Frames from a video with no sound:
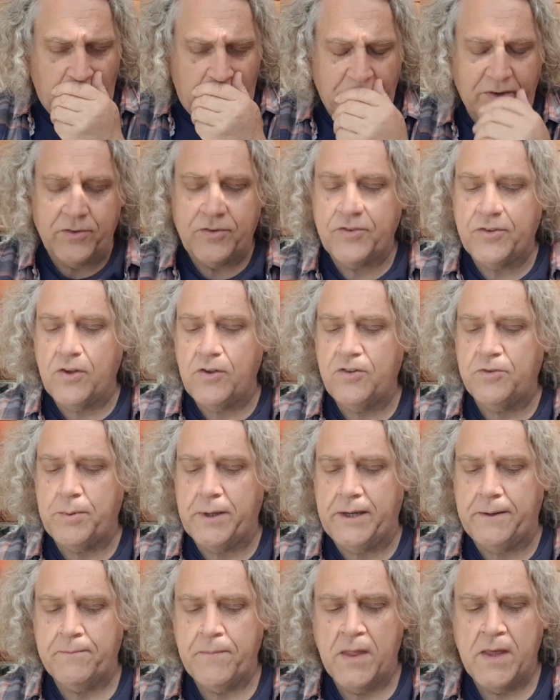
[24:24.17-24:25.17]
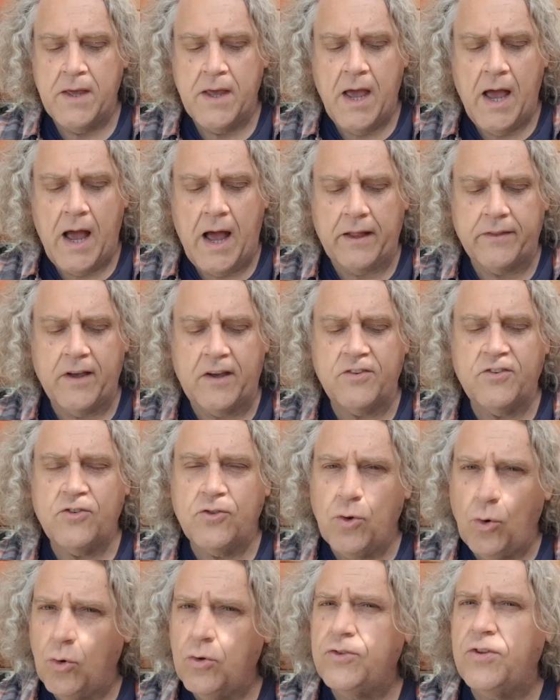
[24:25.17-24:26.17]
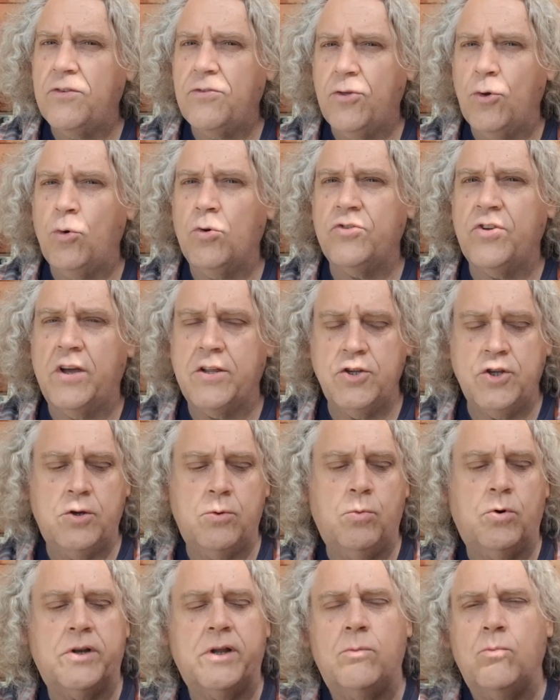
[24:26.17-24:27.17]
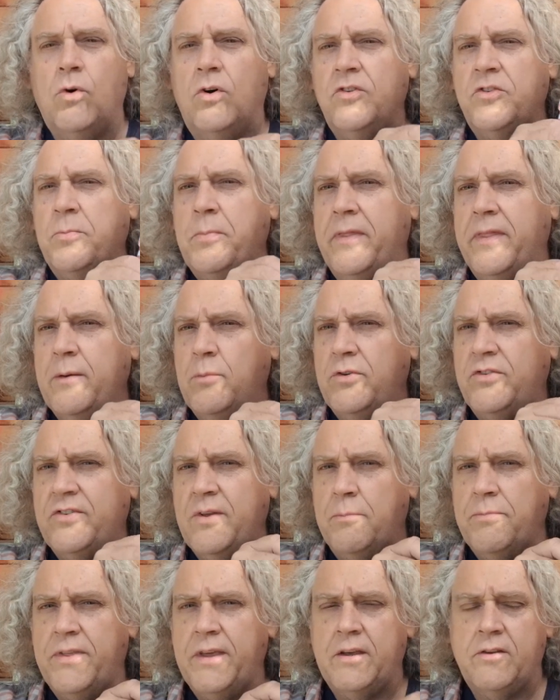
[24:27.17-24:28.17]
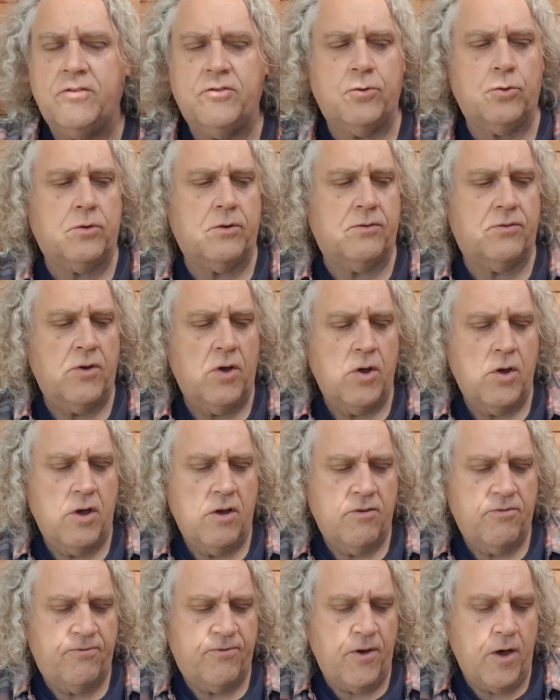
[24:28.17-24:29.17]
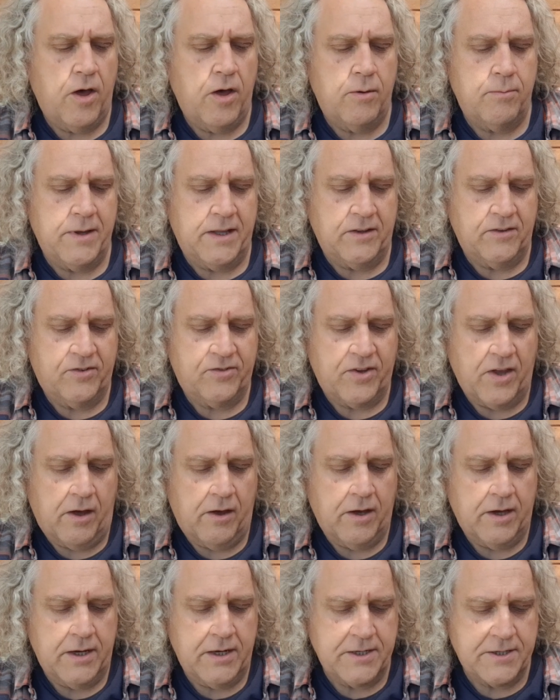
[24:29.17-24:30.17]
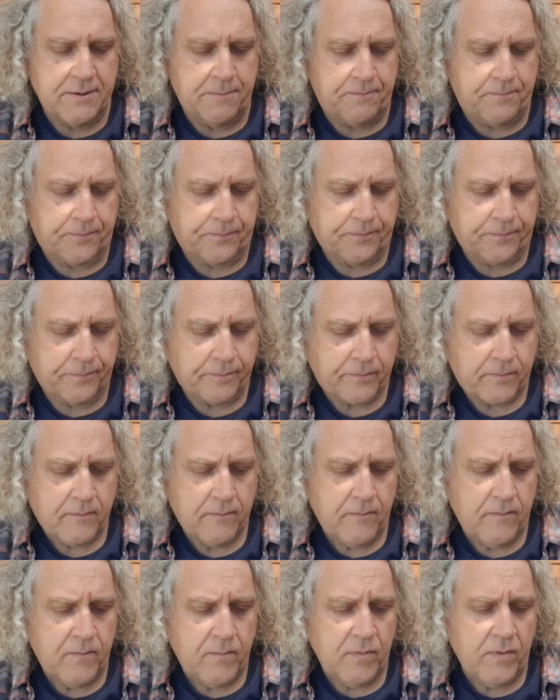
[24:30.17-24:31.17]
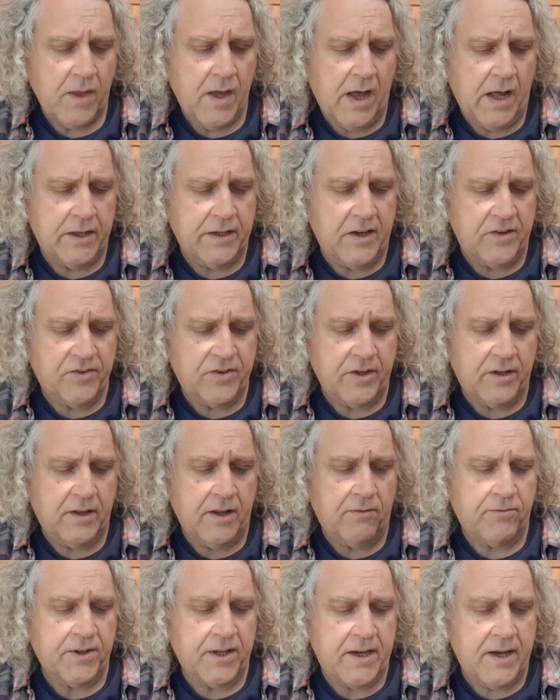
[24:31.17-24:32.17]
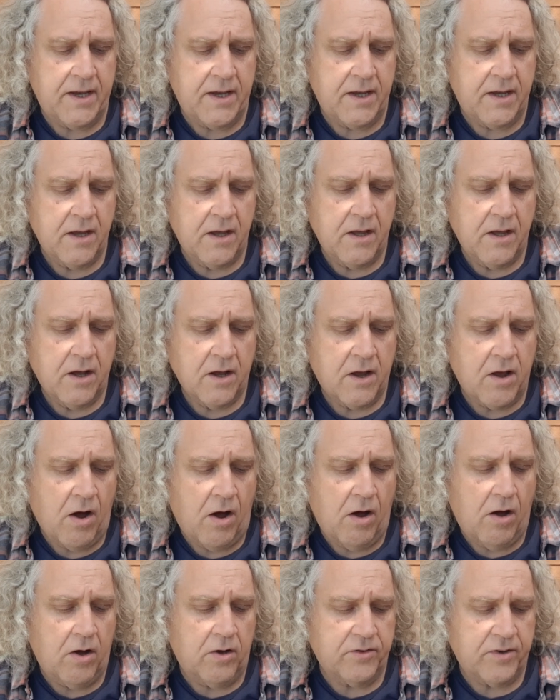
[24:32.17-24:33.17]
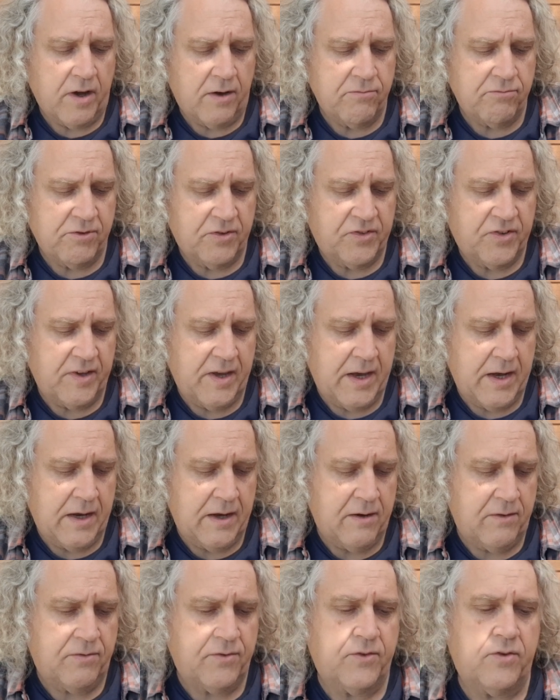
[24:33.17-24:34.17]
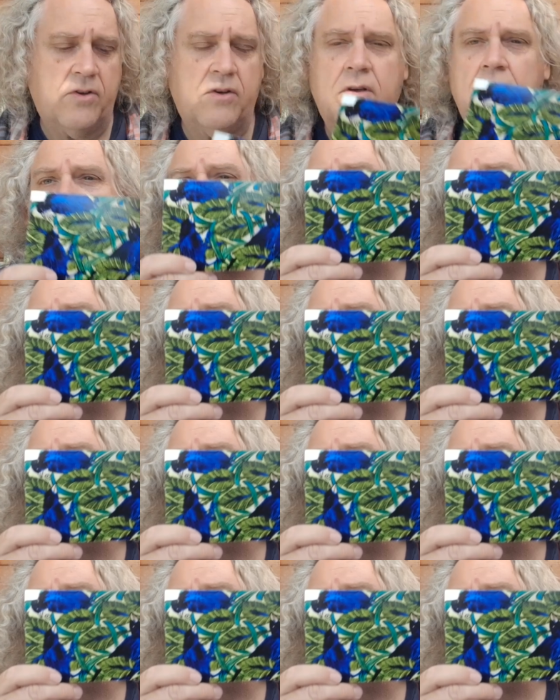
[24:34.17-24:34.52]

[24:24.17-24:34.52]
Excuse me. And I sort of thought I knew what it was, but there was something sort of firm inside. And it's a lovely card I've received